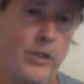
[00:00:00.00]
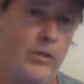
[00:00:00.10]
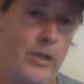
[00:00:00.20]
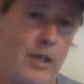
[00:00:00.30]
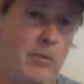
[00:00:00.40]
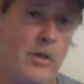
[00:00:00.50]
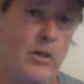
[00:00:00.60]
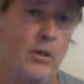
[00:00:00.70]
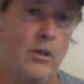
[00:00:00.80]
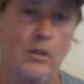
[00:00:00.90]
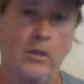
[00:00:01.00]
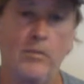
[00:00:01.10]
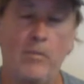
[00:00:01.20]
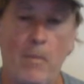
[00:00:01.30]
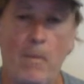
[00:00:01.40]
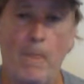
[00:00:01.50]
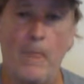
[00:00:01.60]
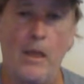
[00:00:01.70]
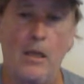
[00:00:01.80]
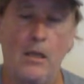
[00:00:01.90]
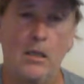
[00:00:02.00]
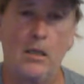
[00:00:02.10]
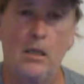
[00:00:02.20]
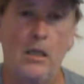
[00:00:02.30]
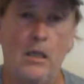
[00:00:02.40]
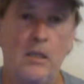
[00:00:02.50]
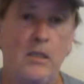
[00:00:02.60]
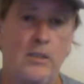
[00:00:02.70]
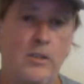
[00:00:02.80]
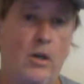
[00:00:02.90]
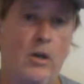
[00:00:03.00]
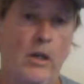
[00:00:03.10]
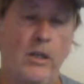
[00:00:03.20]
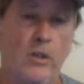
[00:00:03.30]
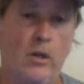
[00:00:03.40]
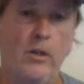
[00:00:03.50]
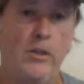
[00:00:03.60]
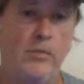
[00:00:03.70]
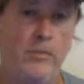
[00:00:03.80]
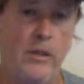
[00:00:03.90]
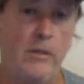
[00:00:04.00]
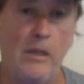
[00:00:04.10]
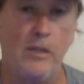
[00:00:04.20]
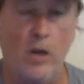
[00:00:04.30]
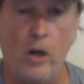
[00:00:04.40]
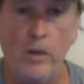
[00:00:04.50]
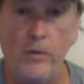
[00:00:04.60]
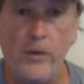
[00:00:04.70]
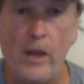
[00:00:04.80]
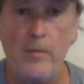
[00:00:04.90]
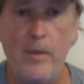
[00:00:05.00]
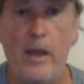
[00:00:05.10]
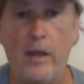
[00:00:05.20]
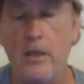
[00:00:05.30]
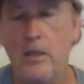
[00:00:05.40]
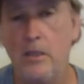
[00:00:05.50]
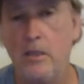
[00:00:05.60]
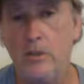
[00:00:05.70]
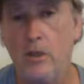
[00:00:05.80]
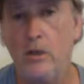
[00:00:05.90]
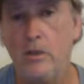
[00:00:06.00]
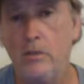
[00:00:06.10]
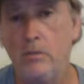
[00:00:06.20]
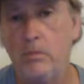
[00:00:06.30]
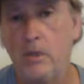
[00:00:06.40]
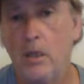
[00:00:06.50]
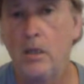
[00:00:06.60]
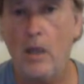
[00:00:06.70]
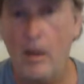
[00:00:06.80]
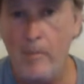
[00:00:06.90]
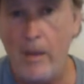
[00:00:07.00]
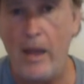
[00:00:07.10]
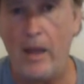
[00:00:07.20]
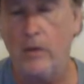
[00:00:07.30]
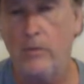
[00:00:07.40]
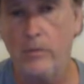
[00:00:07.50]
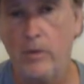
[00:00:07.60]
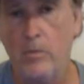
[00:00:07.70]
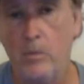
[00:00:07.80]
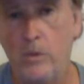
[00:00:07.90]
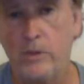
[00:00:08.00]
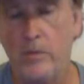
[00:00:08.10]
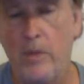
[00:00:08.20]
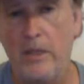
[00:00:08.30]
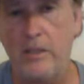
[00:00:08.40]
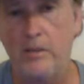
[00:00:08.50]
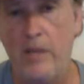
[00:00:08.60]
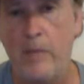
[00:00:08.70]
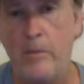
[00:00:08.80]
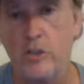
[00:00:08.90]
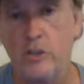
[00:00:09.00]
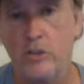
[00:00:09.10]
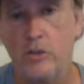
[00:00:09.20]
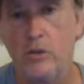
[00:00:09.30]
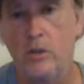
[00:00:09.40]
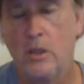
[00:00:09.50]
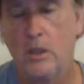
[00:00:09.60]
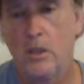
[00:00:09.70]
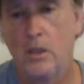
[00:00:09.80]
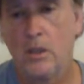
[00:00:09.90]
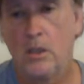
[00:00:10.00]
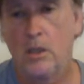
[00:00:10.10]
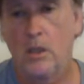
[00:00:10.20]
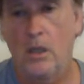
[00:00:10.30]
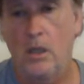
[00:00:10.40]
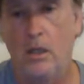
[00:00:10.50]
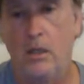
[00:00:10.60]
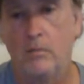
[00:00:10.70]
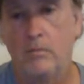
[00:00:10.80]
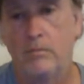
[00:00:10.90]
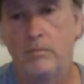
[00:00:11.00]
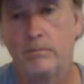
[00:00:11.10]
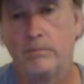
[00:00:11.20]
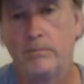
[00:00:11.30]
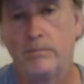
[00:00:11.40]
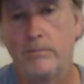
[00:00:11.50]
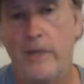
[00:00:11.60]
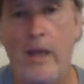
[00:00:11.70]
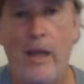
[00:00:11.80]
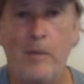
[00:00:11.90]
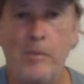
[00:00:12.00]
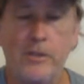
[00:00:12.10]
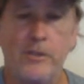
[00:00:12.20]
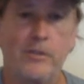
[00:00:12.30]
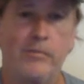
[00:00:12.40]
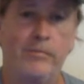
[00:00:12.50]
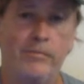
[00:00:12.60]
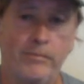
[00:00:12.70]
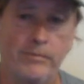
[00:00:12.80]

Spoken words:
You can be hurt, and it's hard. It's hard to fight back. It's hard to come back from when somebody damages you. It happens.